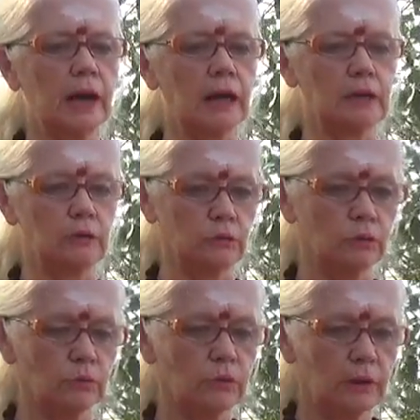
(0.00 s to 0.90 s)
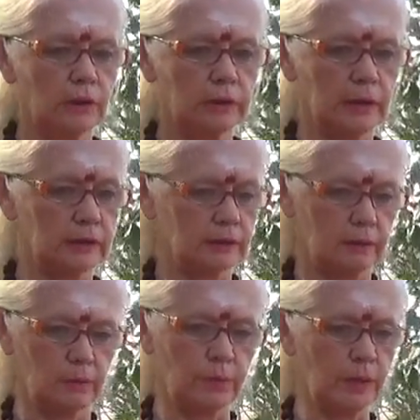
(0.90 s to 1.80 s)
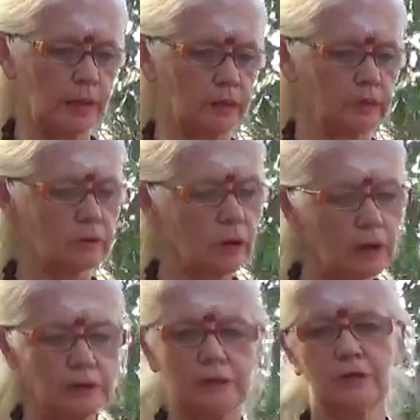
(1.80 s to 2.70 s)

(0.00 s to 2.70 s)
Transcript: I knew that we are not